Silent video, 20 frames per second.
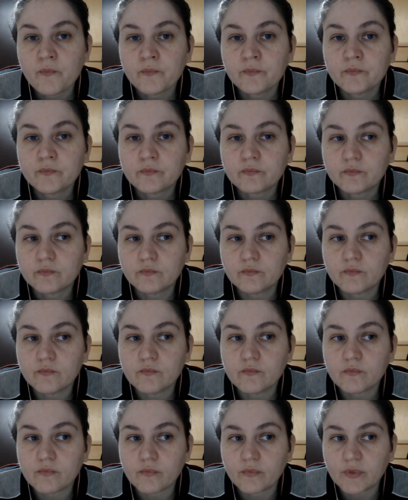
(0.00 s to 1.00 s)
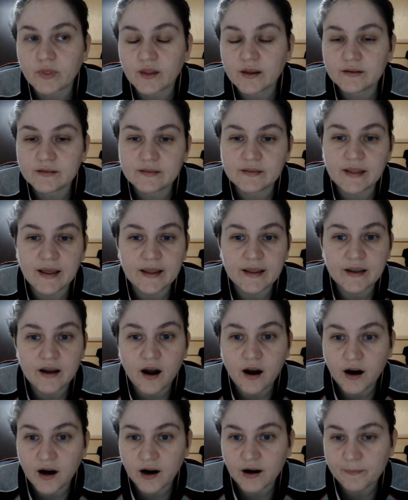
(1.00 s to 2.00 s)
They
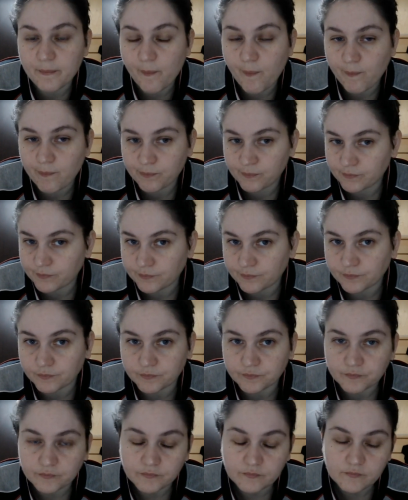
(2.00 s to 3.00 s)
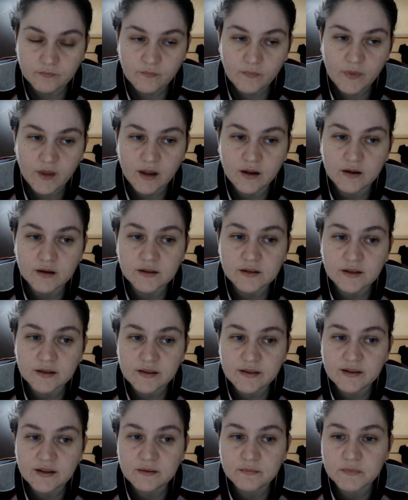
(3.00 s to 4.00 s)
are
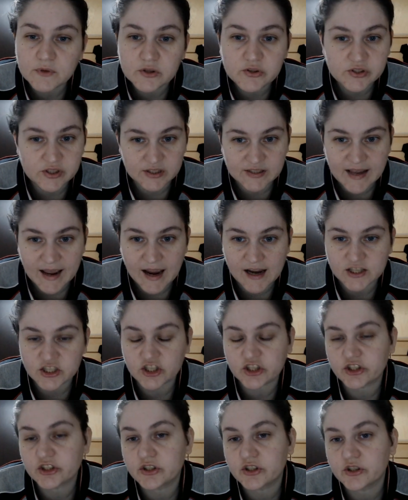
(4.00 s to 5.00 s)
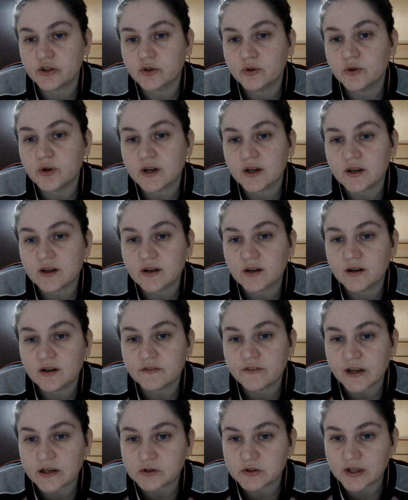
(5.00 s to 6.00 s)
the most attached to
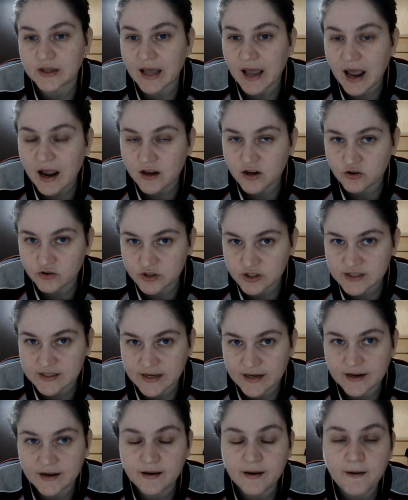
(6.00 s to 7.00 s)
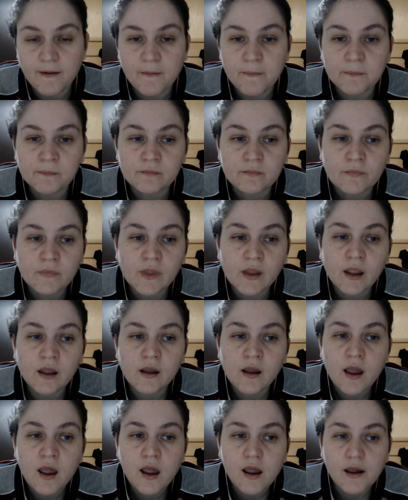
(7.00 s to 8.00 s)
factual accuracy.
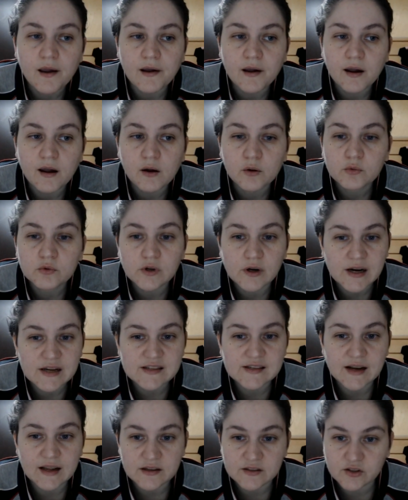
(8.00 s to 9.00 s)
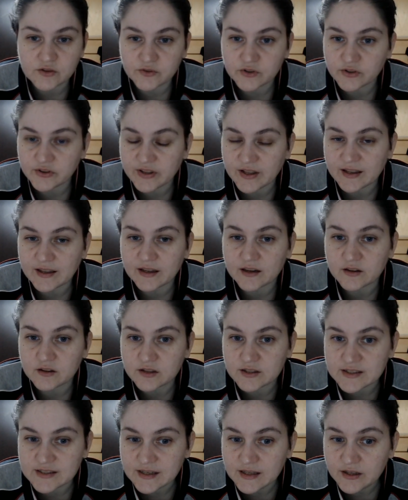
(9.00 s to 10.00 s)
Whereas an extrovert thinking
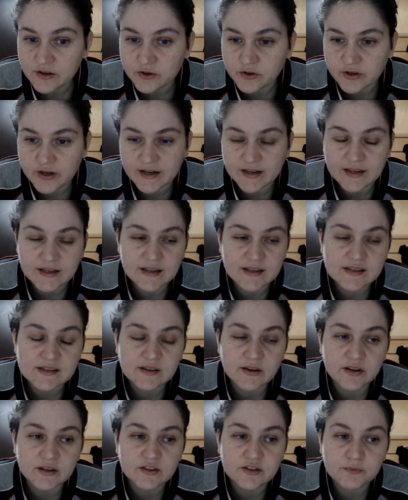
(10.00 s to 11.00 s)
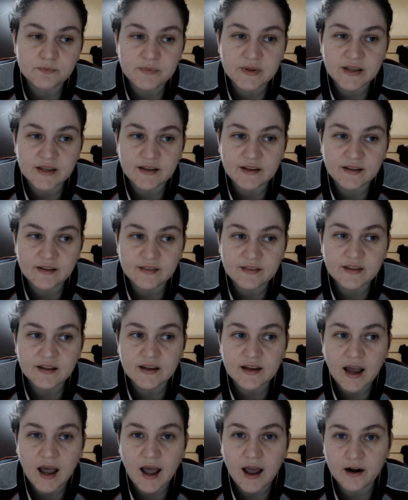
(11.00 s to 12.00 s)
auxiliary is going to be the
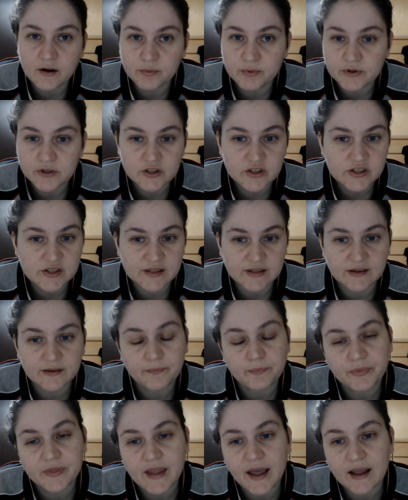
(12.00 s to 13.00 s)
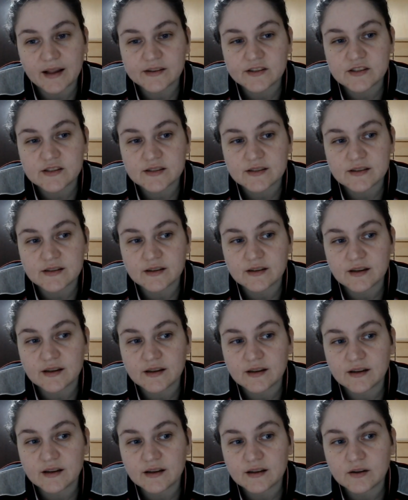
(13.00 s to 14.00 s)
kind of person
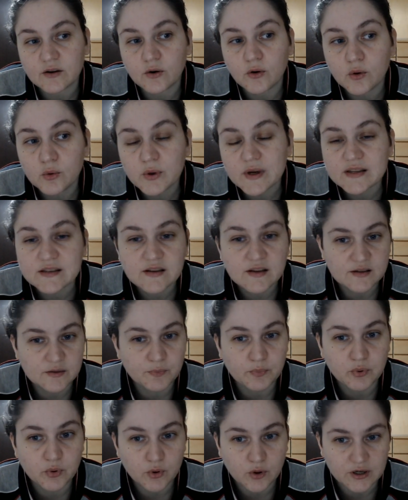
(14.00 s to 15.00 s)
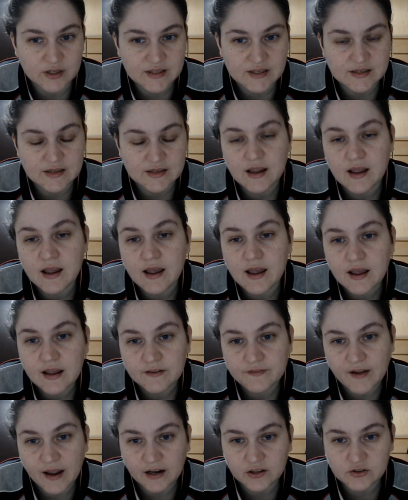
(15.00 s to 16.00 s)
that always supports
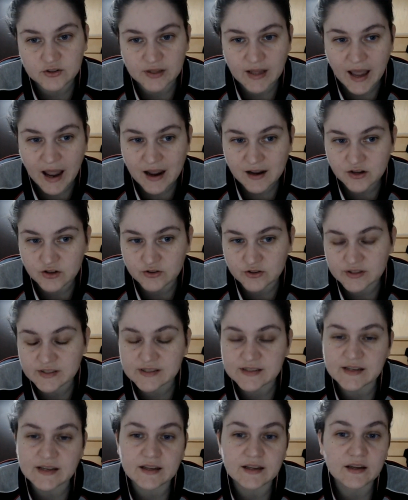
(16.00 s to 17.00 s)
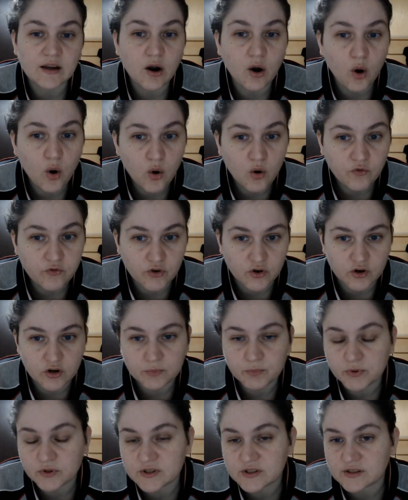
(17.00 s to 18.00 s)
factual accuracy over
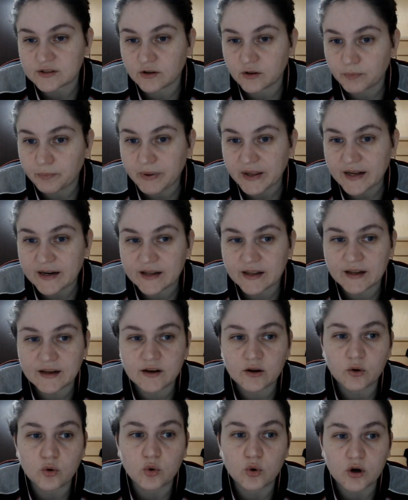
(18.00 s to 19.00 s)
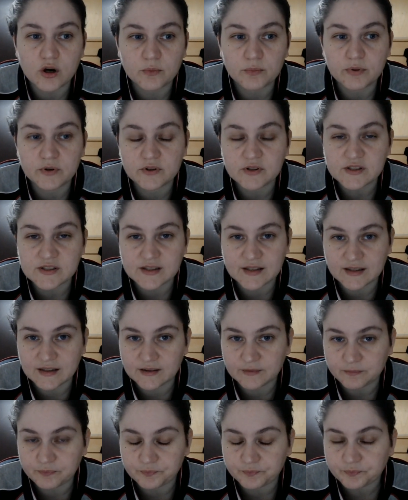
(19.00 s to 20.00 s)
personal opinion or personal
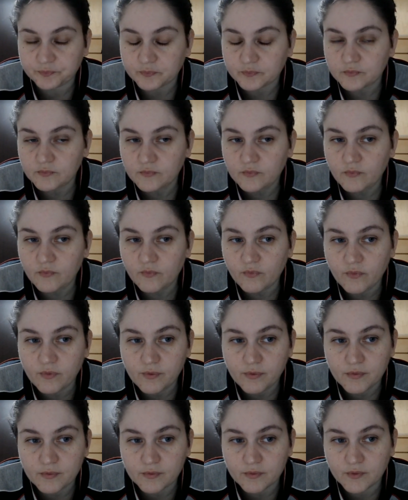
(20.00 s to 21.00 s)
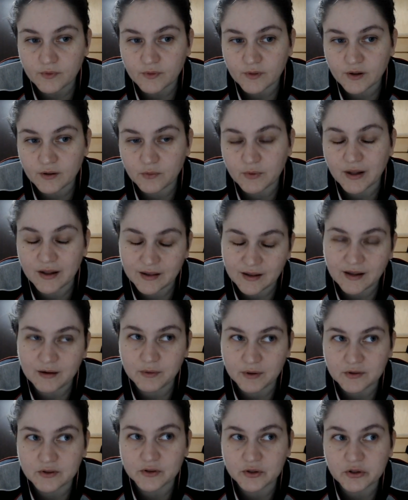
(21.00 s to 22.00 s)
well,
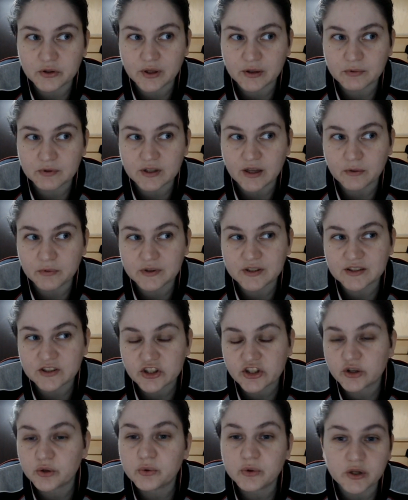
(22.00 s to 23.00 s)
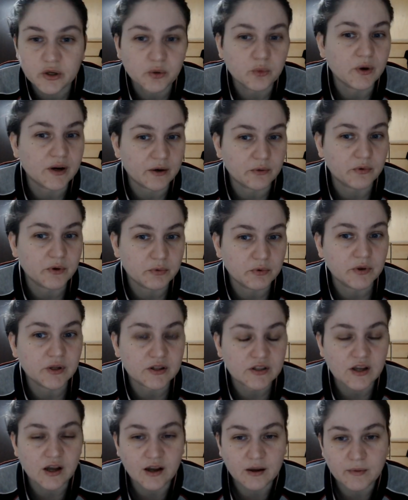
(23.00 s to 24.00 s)
I will show you when we will
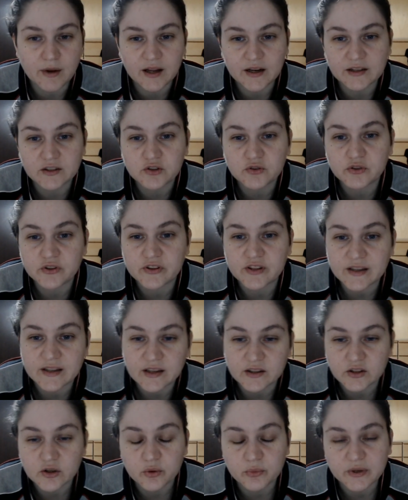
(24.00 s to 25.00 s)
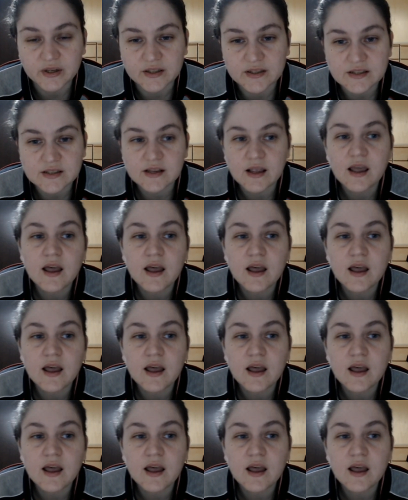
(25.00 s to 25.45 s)
talk about introvert thinking dominance.